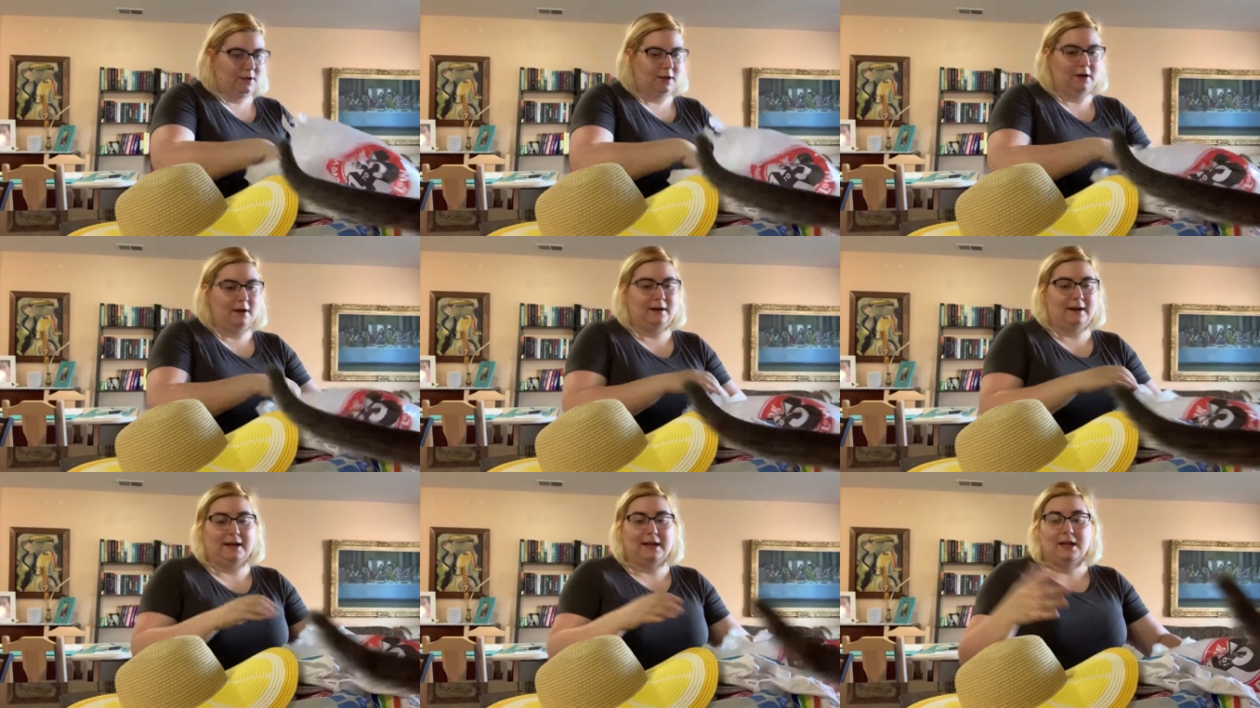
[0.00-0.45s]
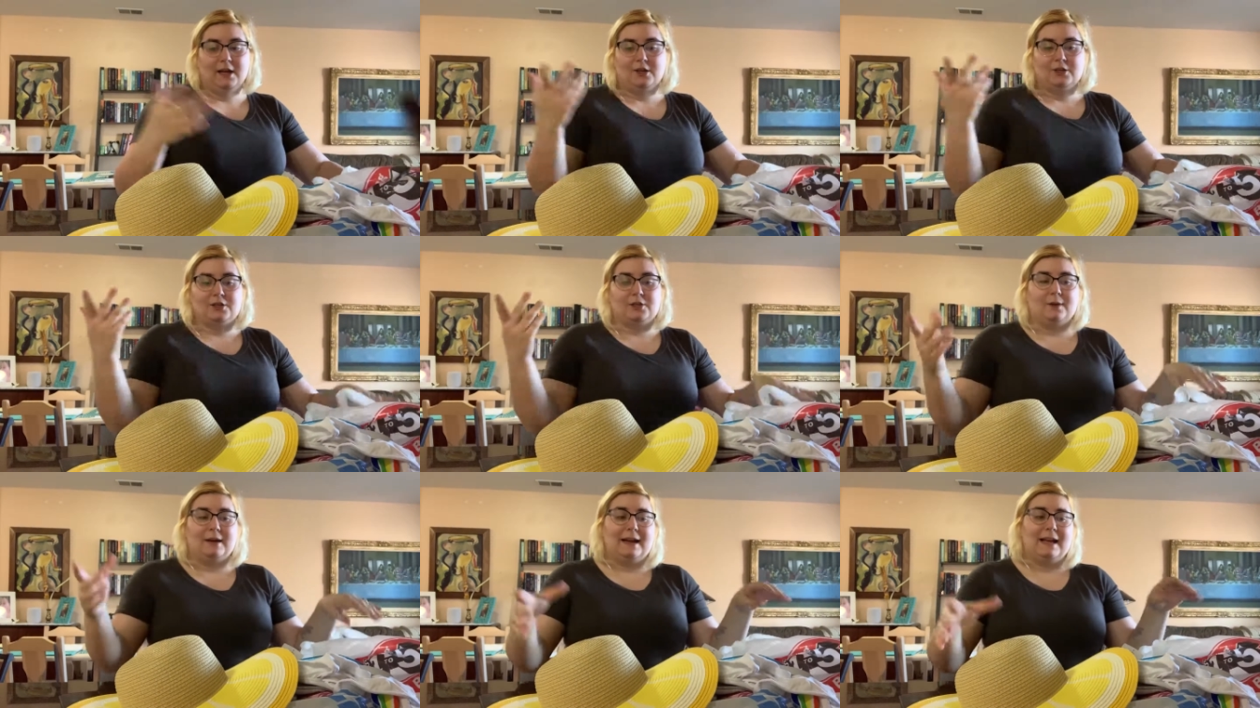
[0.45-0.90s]
All right,
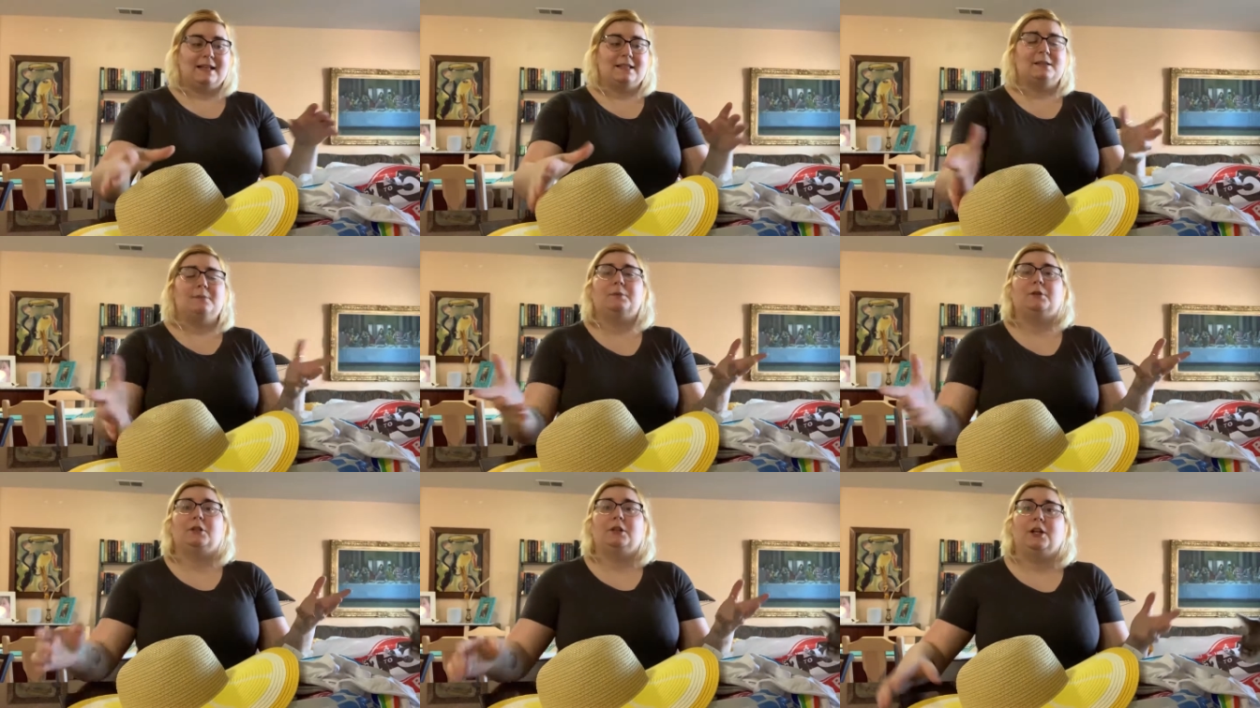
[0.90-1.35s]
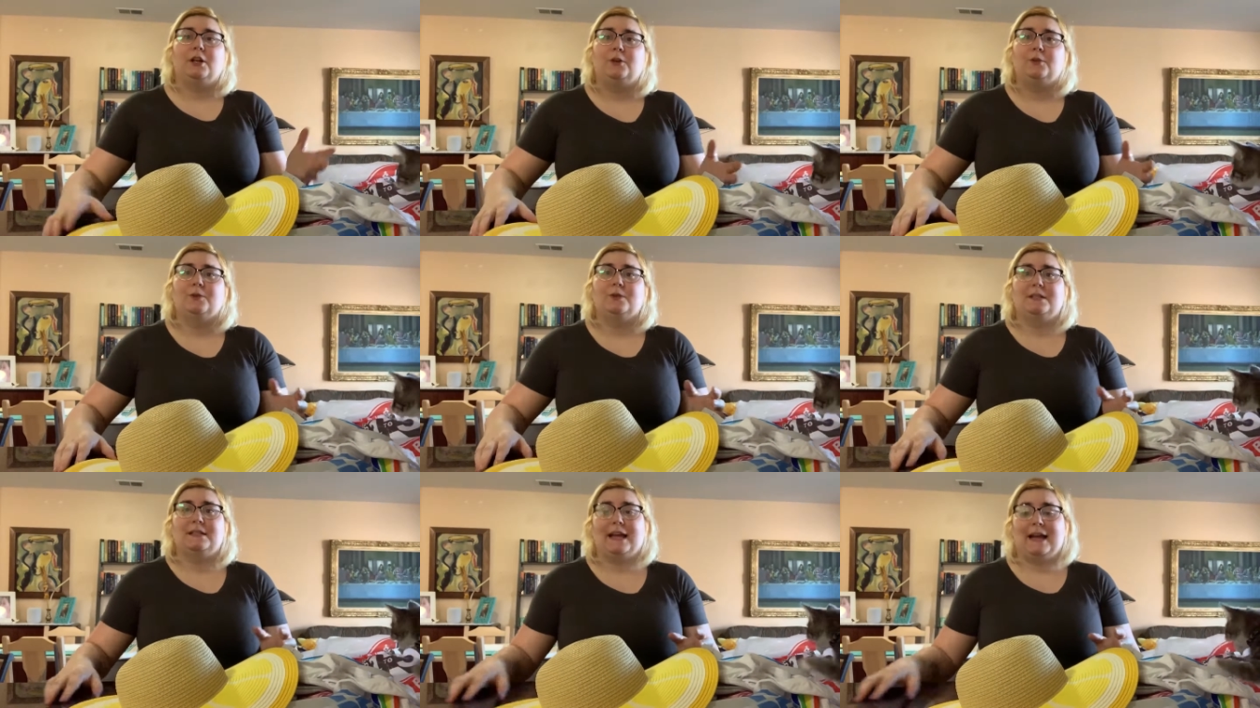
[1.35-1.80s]
so I got some
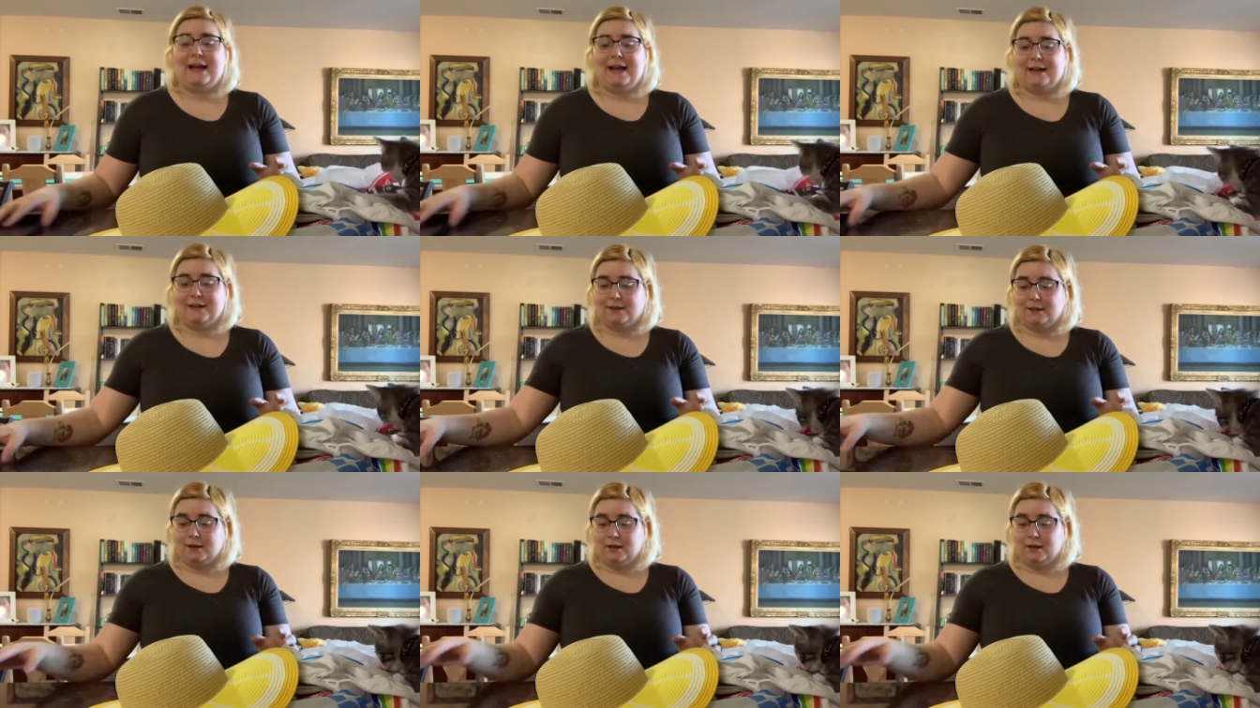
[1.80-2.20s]
clothes at